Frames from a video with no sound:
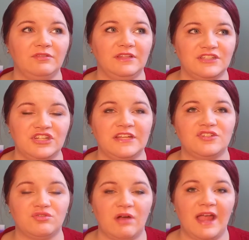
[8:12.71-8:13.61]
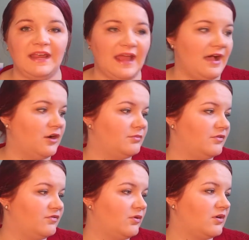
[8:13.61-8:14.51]
legit try it out
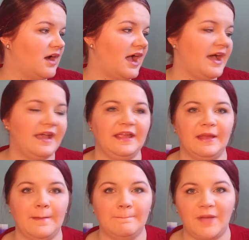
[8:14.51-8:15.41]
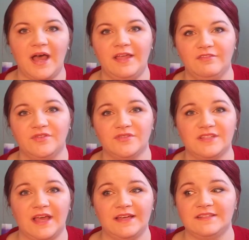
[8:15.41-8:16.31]
before I buy a full
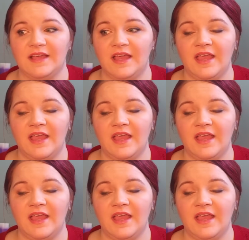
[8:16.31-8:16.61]
size.